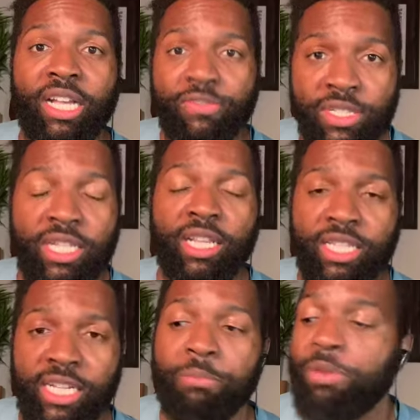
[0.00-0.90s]
Look at
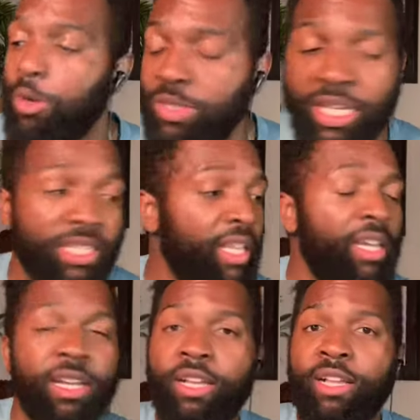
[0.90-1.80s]
this. We had
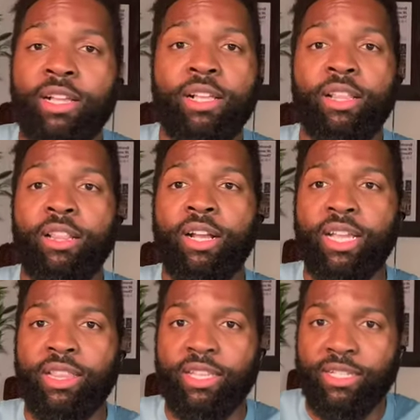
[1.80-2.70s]
two minutes left
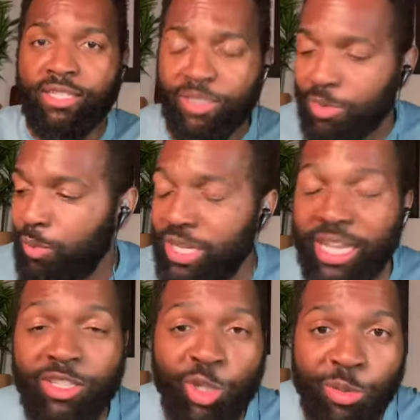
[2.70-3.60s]
already.
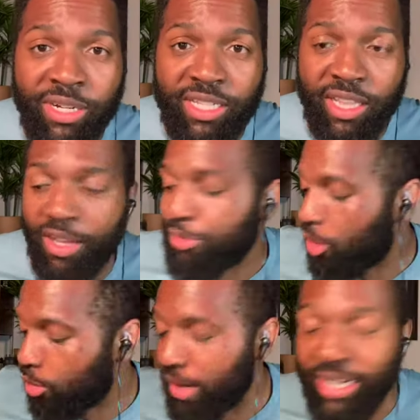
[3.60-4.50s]
Wow.
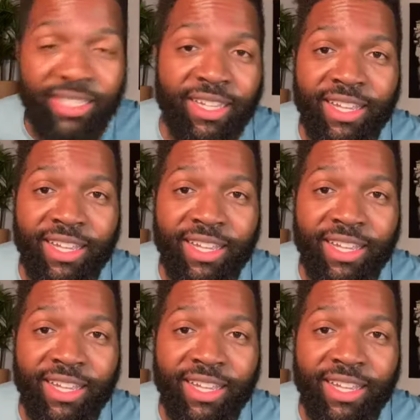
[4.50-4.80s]
All right.